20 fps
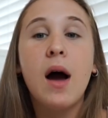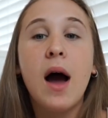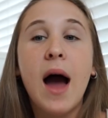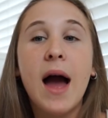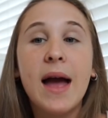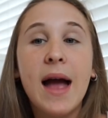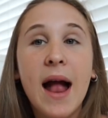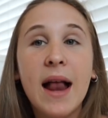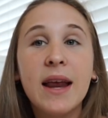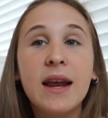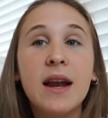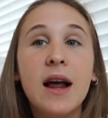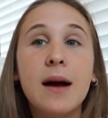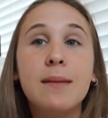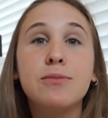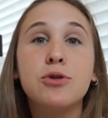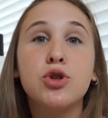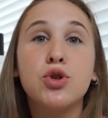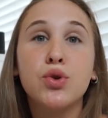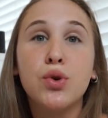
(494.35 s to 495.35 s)
I ended
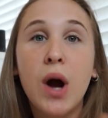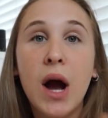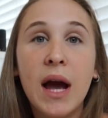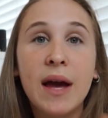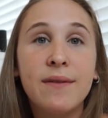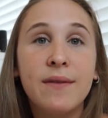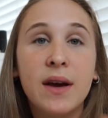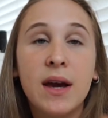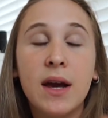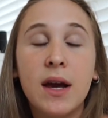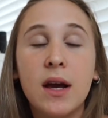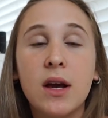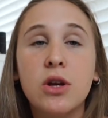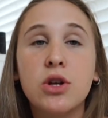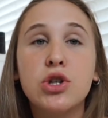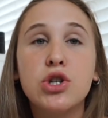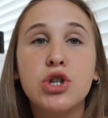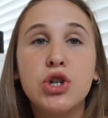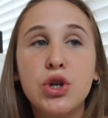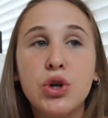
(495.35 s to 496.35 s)
up
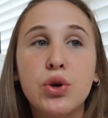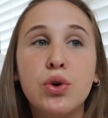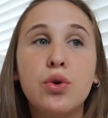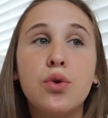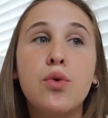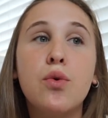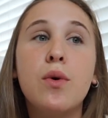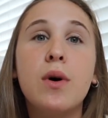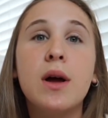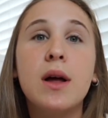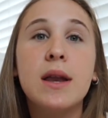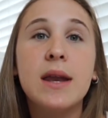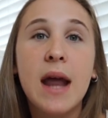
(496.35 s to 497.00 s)
driving to